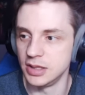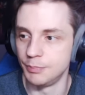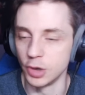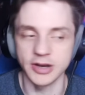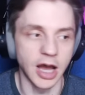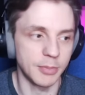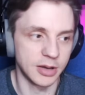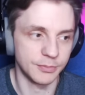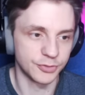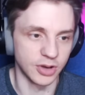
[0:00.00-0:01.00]
bullet
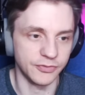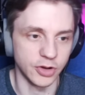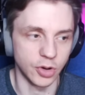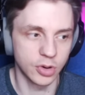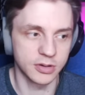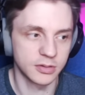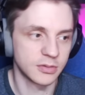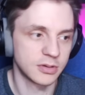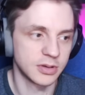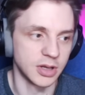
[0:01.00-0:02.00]
armor. So if you look,
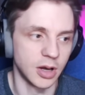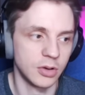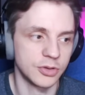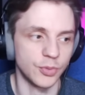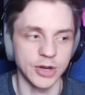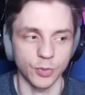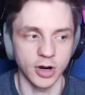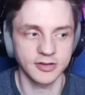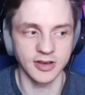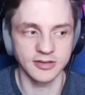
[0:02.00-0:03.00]
you know, the way it
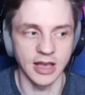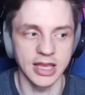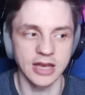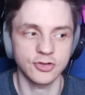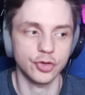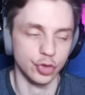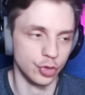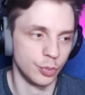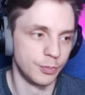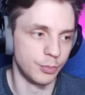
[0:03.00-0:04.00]
works is I get
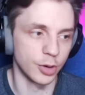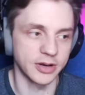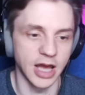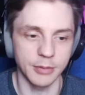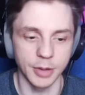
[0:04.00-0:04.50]
2 bullet armor